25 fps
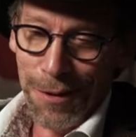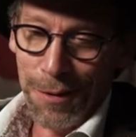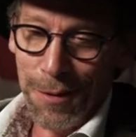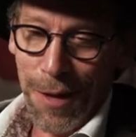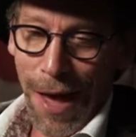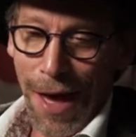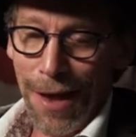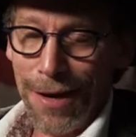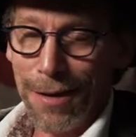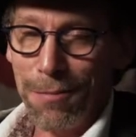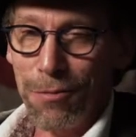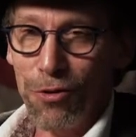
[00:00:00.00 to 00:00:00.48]

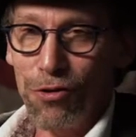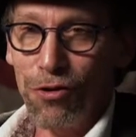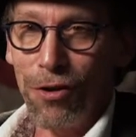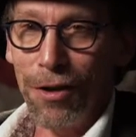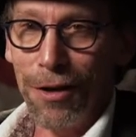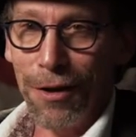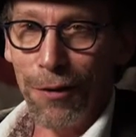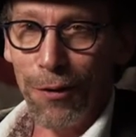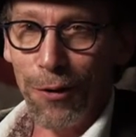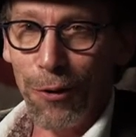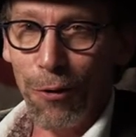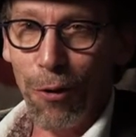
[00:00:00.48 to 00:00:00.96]
adding
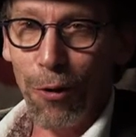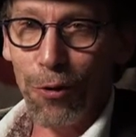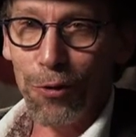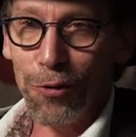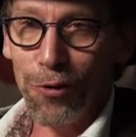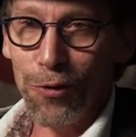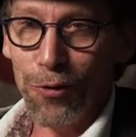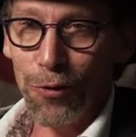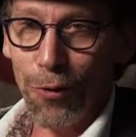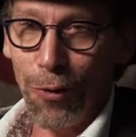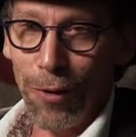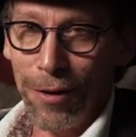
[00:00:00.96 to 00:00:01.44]
machine in the
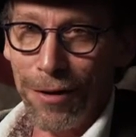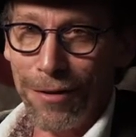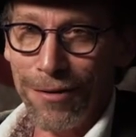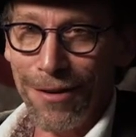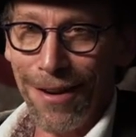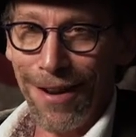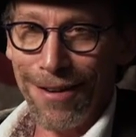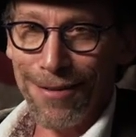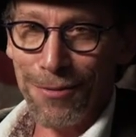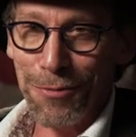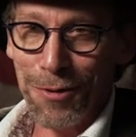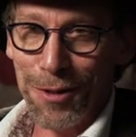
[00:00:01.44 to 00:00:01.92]
grocery store to
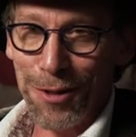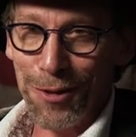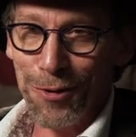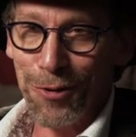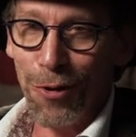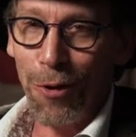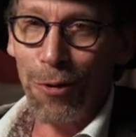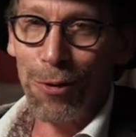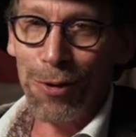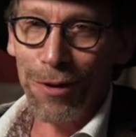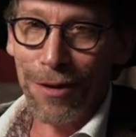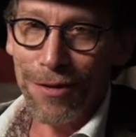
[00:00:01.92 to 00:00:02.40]
guess what the
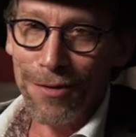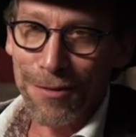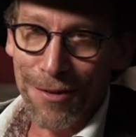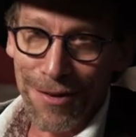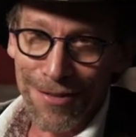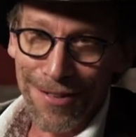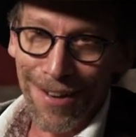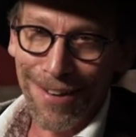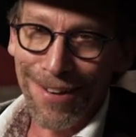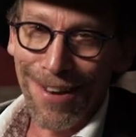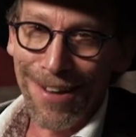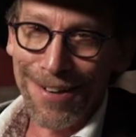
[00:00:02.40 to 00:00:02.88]
total is,
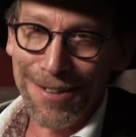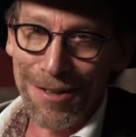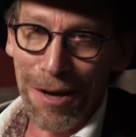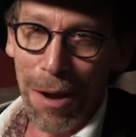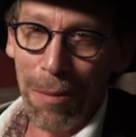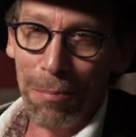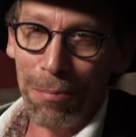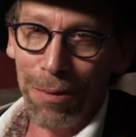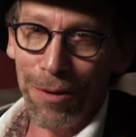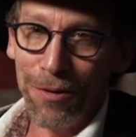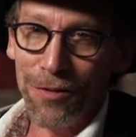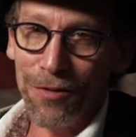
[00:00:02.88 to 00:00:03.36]
because I like
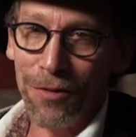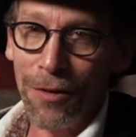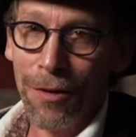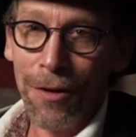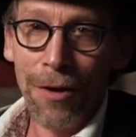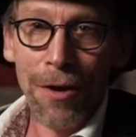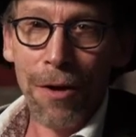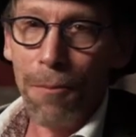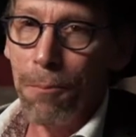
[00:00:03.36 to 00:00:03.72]
numbers.